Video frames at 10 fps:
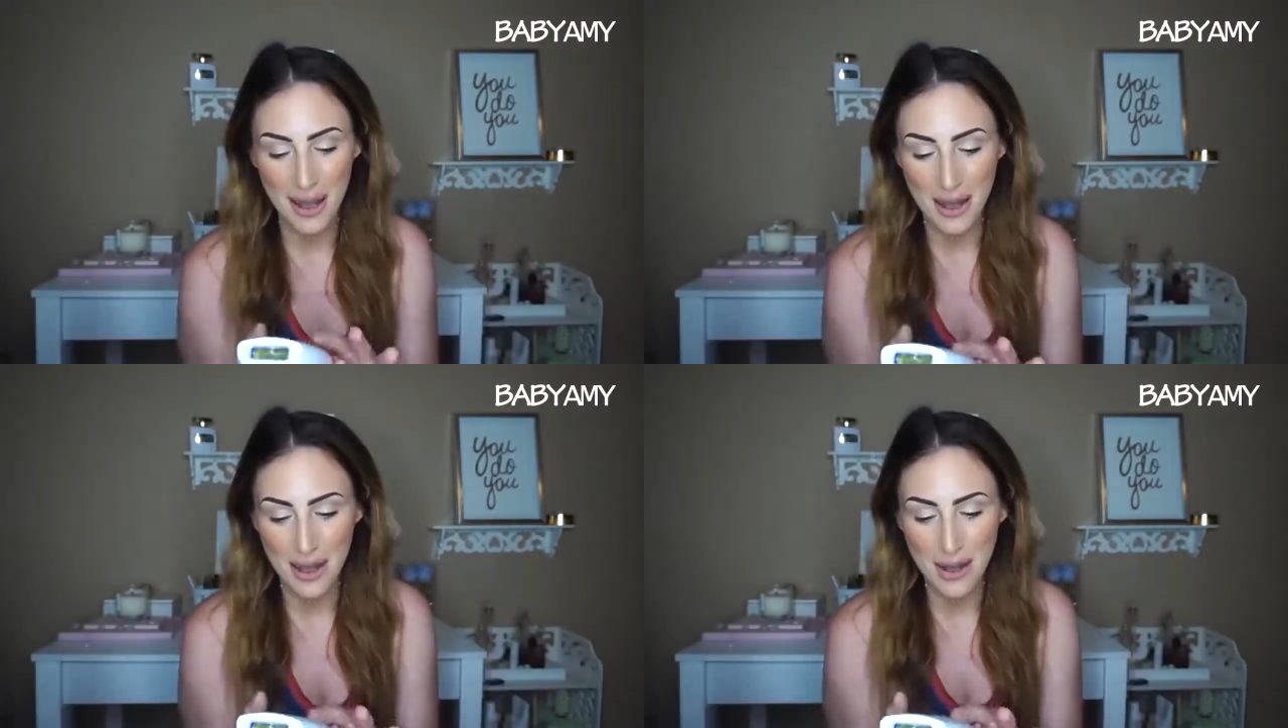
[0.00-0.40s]

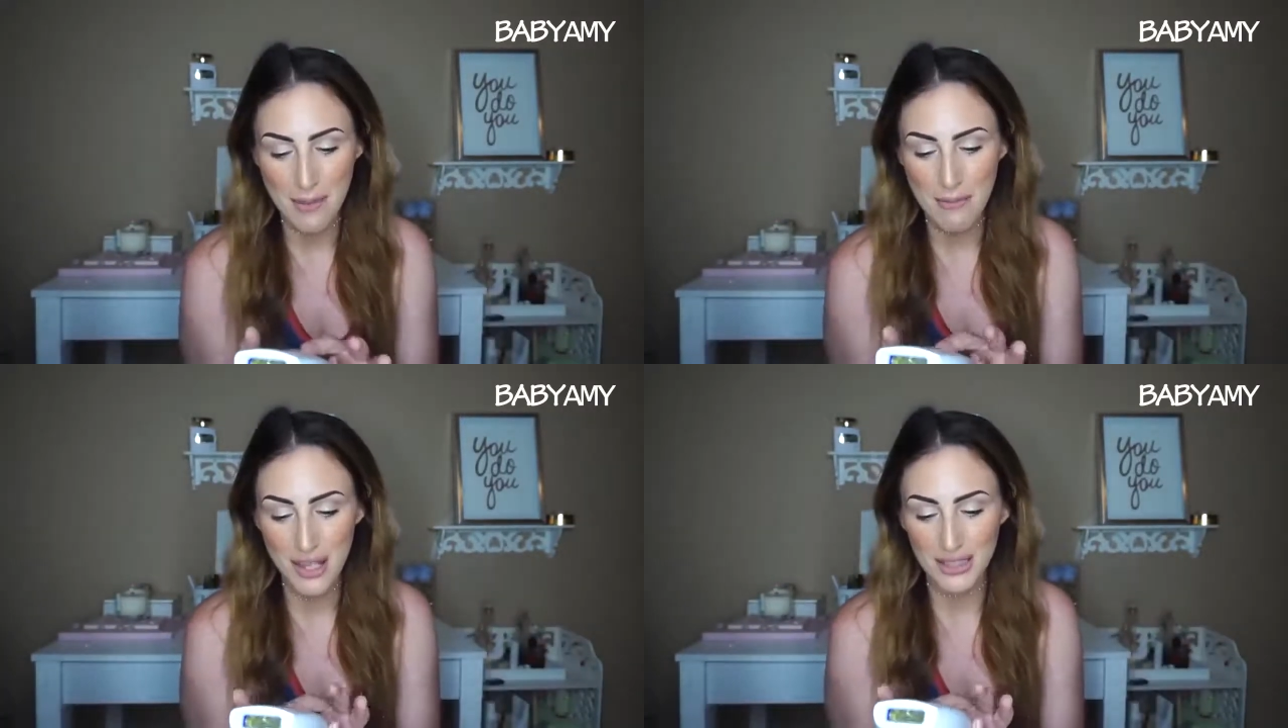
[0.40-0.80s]

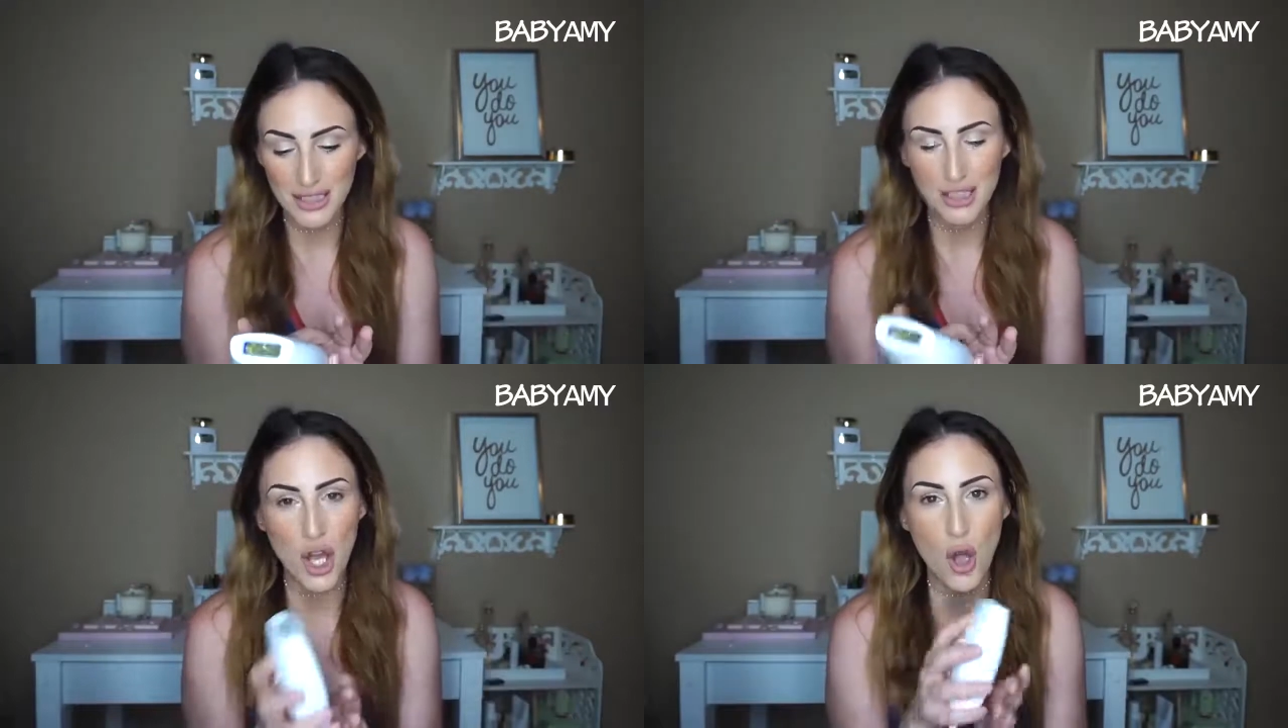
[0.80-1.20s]

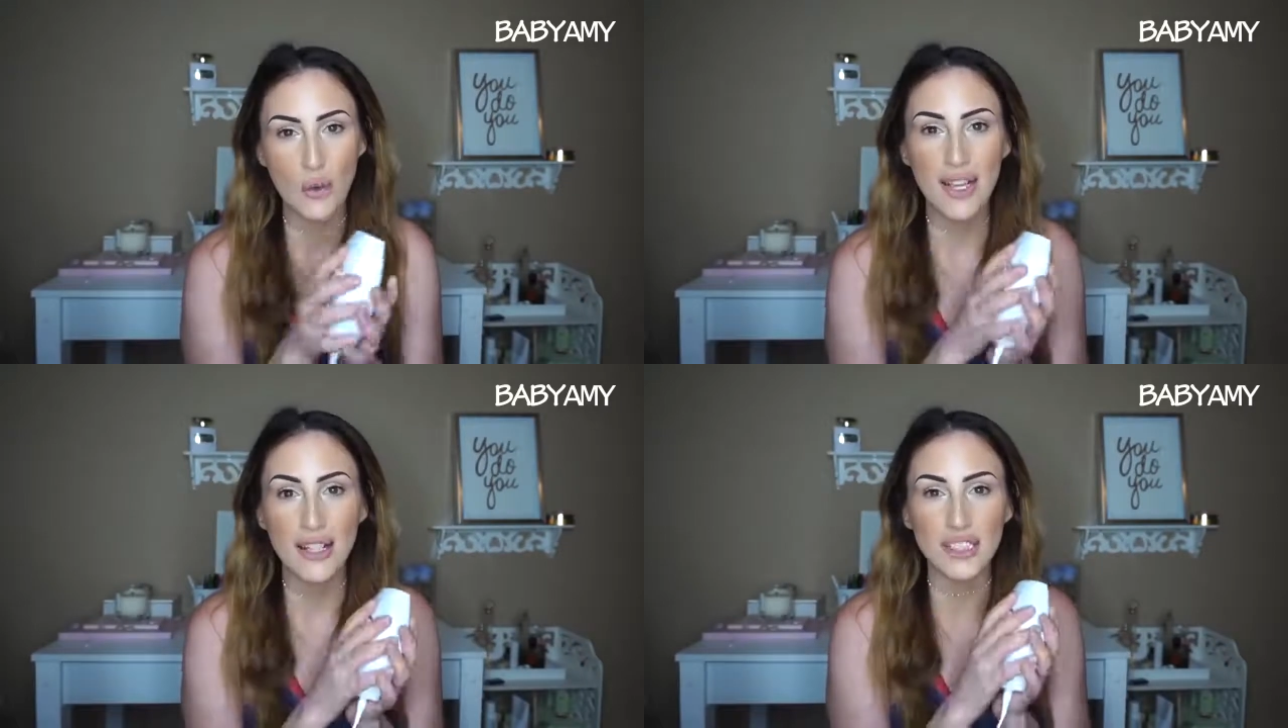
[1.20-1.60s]
So
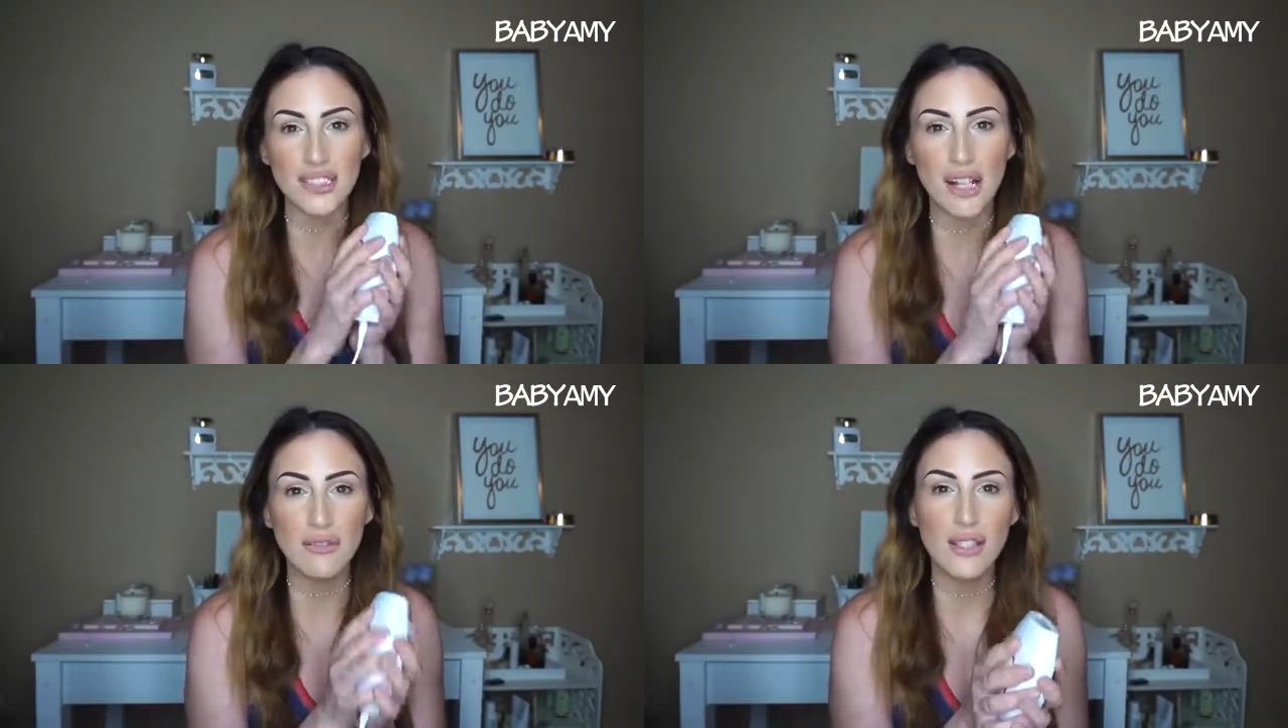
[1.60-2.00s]
yeah,
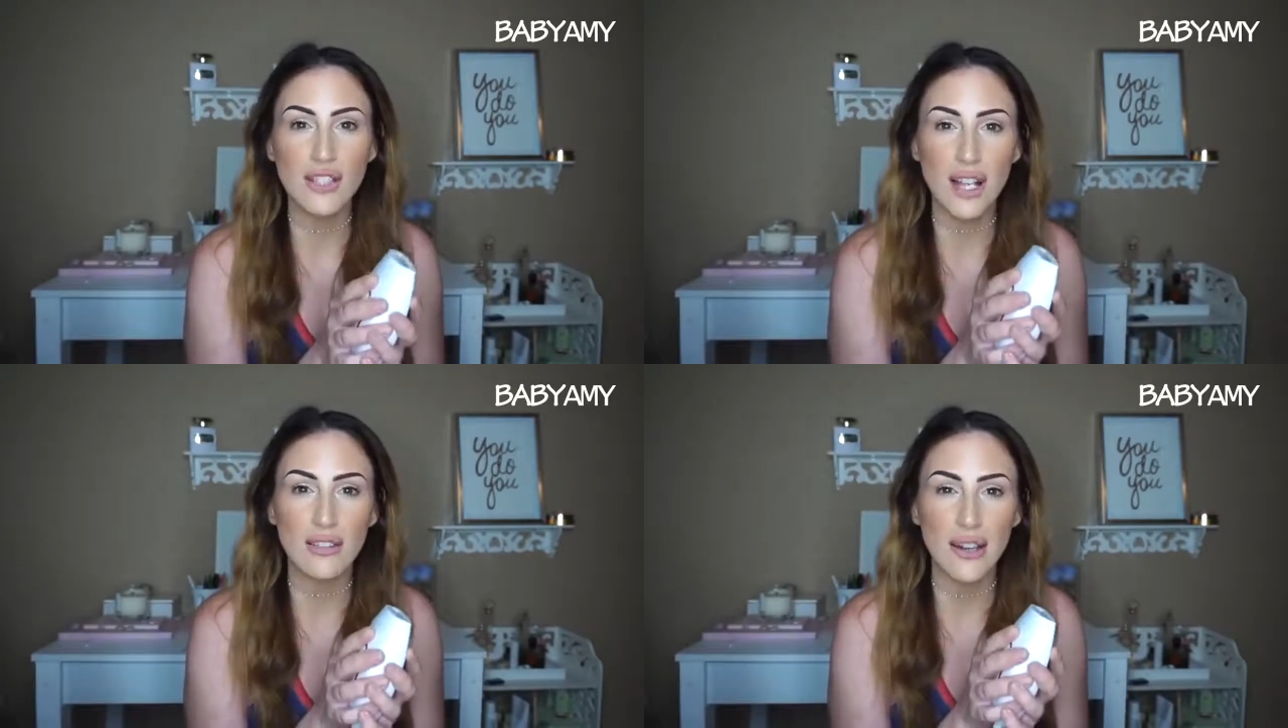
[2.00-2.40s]
just definitely
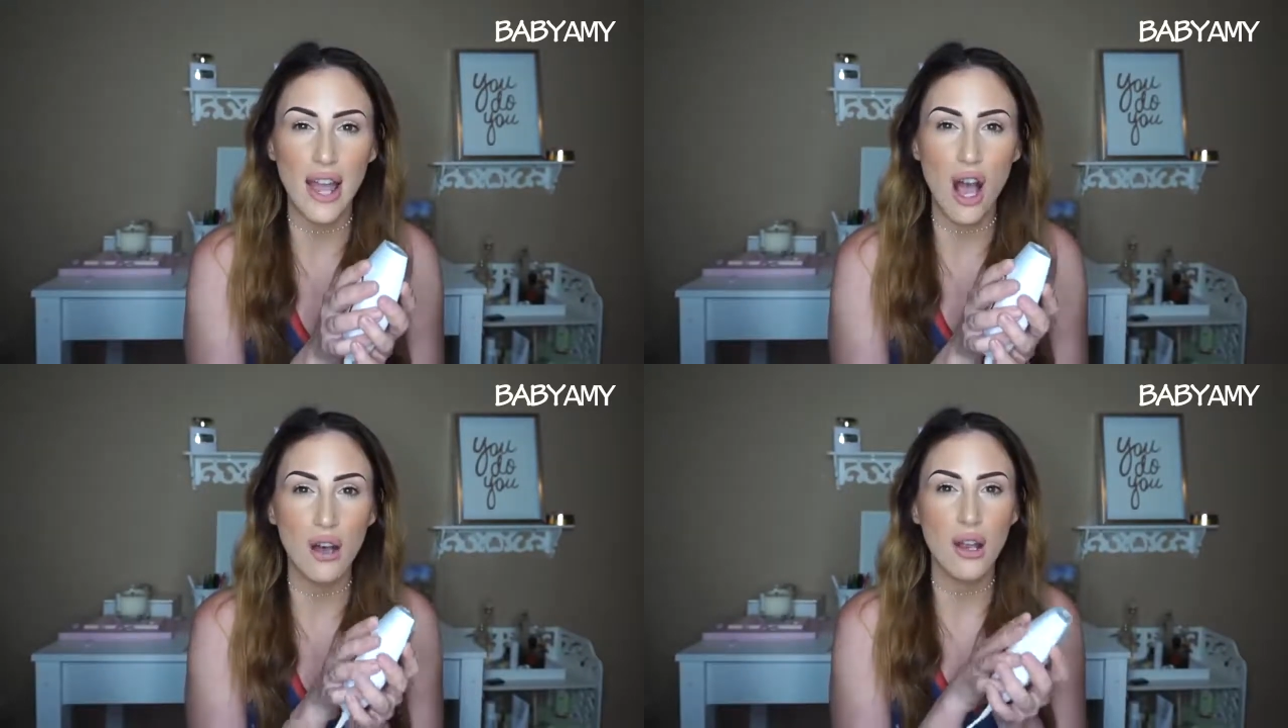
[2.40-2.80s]
check that
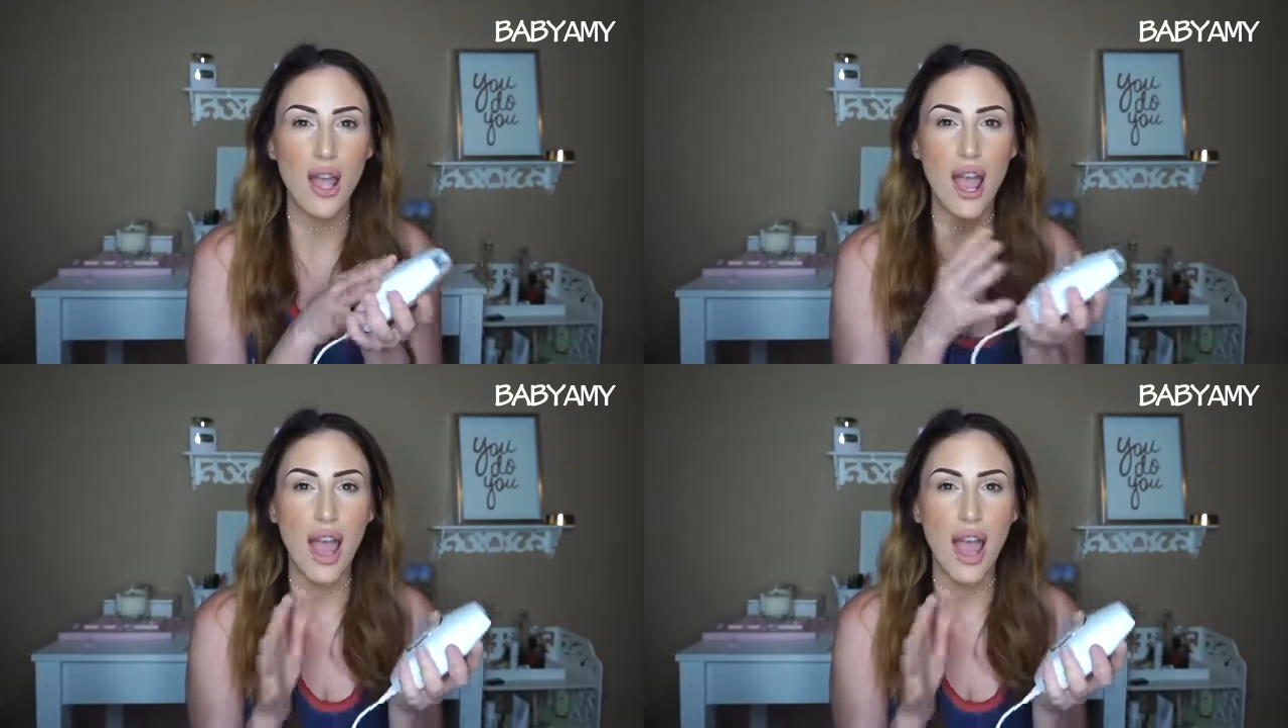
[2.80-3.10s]
out